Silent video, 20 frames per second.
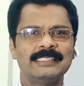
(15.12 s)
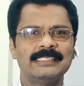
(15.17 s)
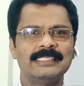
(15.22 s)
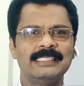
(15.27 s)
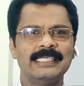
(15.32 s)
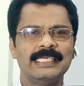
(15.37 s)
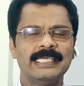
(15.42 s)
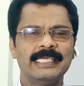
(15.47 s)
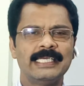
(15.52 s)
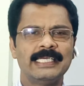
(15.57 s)

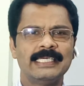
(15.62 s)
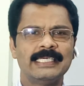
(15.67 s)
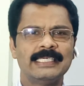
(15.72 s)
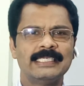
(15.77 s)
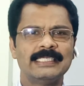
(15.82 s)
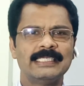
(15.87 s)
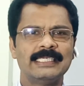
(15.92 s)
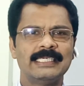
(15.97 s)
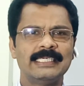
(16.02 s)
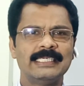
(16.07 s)
the
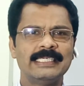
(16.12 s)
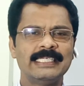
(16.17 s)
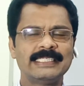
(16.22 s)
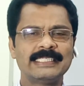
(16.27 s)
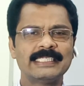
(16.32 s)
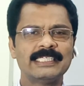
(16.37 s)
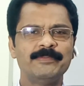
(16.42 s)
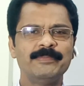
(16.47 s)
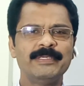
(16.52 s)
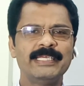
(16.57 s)

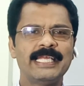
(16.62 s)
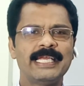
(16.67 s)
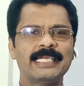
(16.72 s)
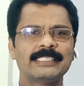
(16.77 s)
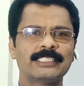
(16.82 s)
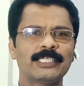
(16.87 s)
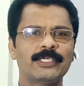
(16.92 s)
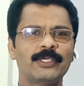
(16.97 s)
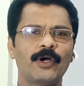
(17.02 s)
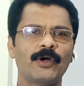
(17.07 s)

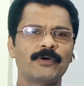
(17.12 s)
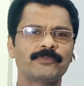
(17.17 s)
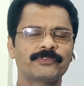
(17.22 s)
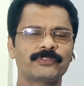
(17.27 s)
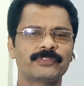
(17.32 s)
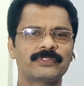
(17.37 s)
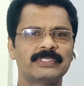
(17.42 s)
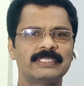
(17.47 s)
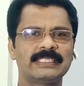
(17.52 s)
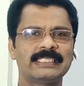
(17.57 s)
determination of
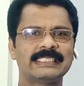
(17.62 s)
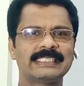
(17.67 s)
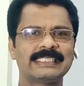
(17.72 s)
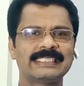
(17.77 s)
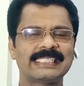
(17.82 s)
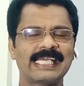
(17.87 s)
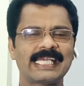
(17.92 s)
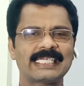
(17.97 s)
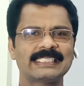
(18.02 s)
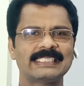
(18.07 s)

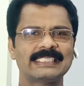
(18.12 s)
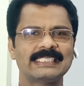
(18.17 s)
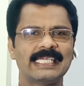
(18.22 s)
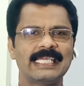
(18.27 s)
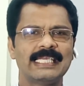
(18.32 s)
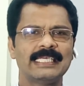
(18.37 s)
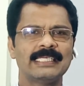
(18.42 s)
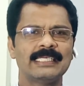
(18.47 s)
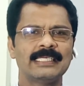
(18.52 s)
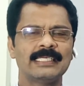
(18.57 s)
sex
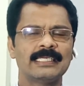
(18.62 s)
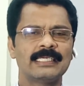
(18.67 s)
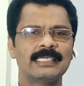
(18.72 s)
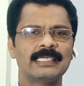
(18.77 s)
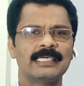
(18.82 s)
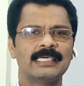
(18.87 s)
in